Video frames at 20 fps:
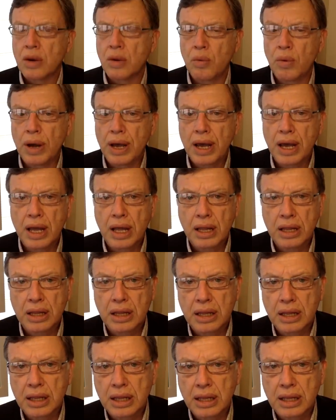
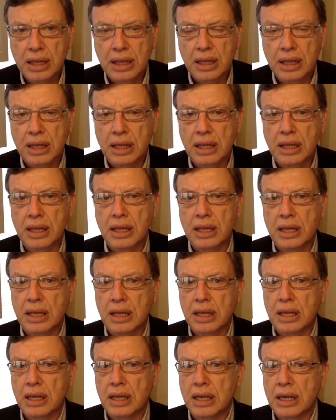Well,
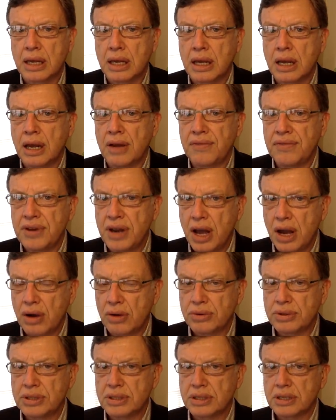of
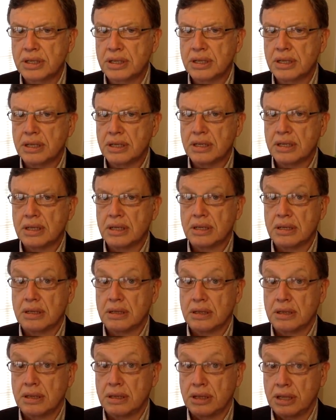note,
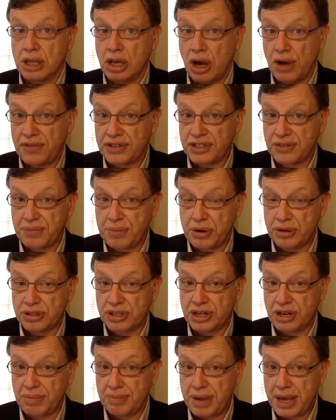the Office of Personnel